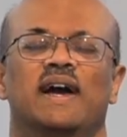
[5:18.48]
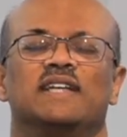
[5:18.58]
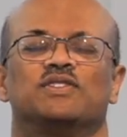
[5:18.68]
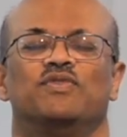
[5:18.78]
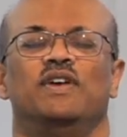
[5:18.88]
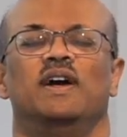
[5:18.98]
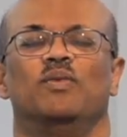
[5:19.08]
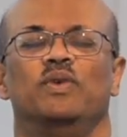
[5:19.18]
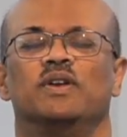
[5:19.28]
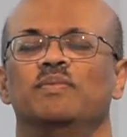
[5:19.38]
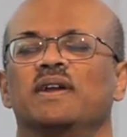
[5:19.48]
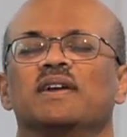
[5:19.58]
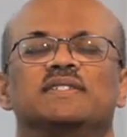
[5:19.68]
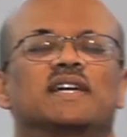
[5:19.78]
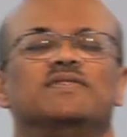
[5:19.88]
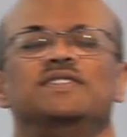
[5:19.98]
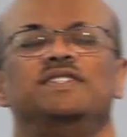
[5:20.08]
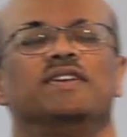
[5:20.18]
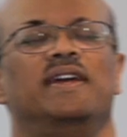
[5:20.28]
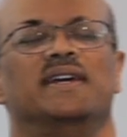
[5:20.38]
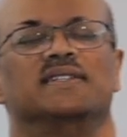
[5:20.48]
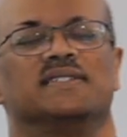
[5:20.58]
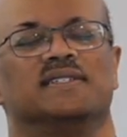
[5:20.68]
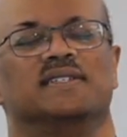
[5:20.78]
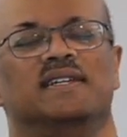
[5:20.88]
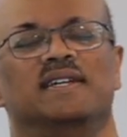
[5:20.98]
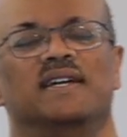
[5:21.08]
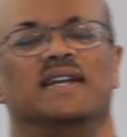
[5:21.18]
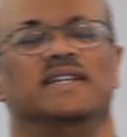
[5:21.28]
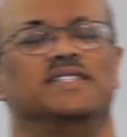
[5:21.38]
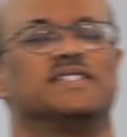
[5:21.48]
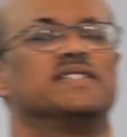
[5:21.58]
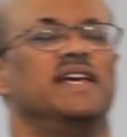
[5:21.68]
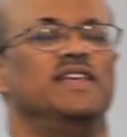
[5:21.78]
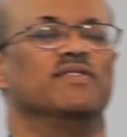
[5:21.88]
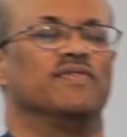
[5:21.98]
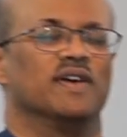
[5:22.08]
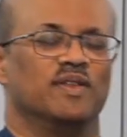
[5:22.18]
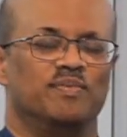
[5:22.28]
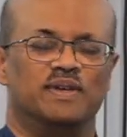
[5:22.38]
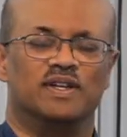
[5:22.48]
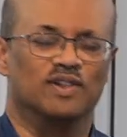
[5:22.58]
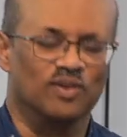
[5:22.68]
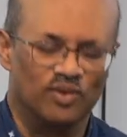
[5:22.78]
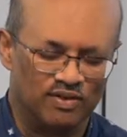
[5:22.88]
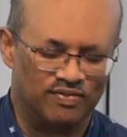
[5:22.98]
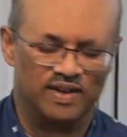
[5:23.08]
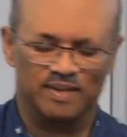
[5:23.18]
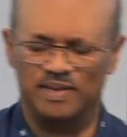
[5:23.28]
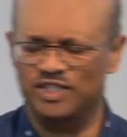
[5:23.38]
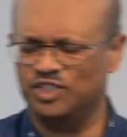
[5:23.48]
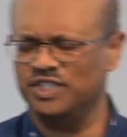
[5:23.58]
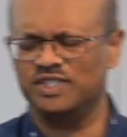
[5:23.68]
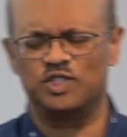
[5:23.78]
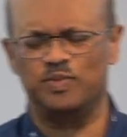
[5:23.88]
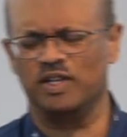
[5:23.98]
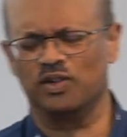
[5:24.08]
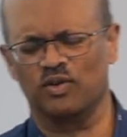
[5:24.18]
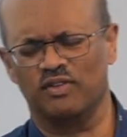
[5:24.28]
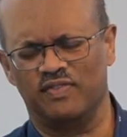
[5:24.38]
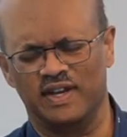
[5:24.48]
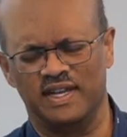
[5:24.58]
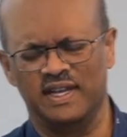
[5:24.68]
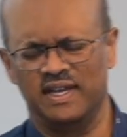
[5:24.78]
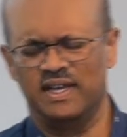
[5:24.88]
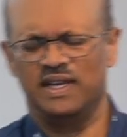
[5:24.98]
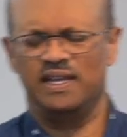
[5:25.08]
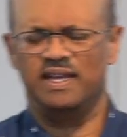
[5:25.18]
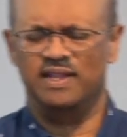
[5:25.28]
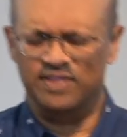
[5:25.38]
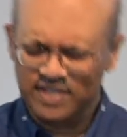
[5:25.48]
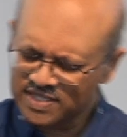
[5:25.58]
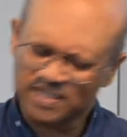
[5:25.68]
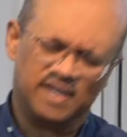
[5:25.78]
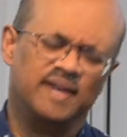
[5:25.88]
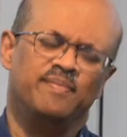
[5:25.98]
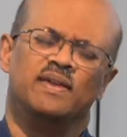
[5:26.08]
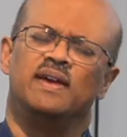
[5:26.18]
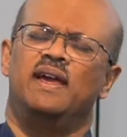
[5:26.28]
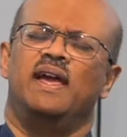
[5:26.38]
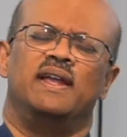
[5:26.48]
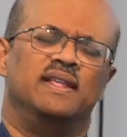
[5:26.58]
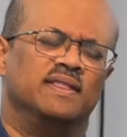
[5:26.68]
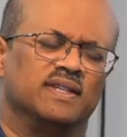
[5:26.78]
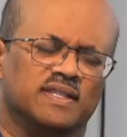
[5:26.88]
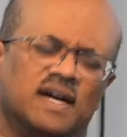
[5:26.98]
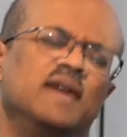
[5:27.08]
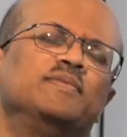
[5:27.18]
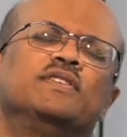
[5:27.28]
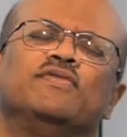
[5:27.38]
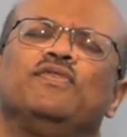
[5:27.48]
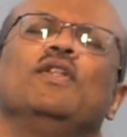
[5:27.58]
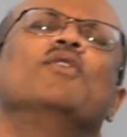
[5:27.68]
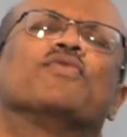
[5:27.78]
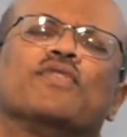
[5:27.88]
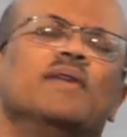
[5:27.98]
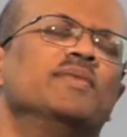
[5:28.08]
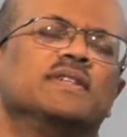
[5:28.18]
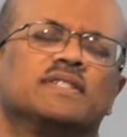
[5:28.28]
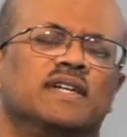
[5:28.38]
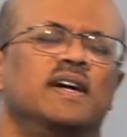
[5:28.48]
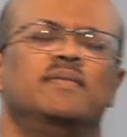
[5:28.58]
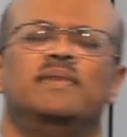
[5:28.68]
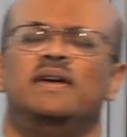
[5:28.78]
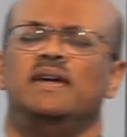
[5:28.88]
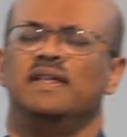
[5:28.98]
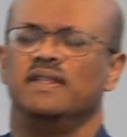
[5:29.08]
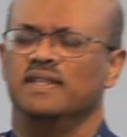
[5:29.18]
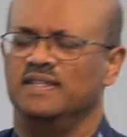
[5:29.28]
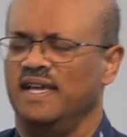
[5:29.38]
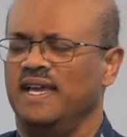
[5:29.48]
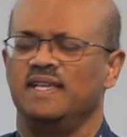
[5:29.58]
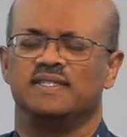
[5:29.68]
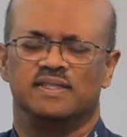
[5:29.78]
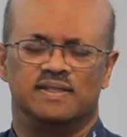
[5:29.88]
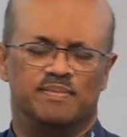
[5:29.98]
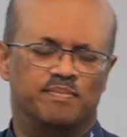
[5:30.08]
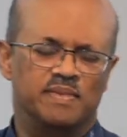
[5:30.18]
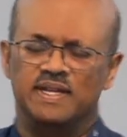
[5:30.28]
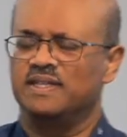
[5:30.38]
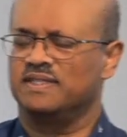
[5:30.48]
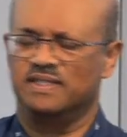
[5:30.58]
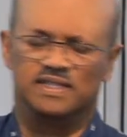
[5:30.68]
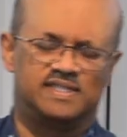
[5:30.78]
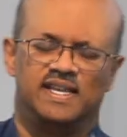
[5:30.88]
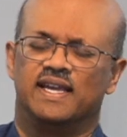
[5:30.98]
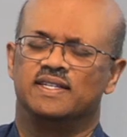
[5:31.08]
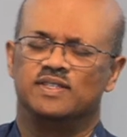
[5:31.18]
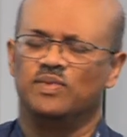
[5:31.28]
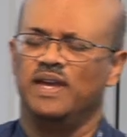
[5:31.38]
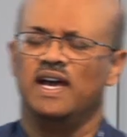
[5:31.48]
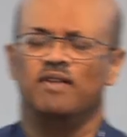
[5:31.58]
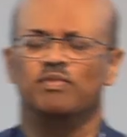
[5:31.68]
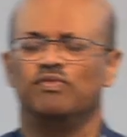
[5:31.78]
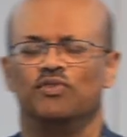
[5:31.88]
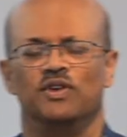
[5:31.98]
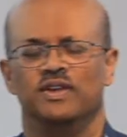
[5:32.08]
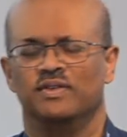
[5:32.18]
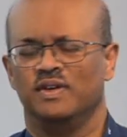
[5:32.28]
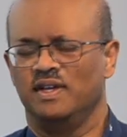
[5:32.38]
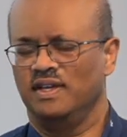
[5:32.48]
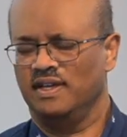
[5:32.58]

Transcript: We ask for help. We commit ourselves into your hands. And I just thank you, Father. Be glorified. May Jesus be glorified in this time and in the times that flow from this time, the days and the minutes and the seconds that we have before you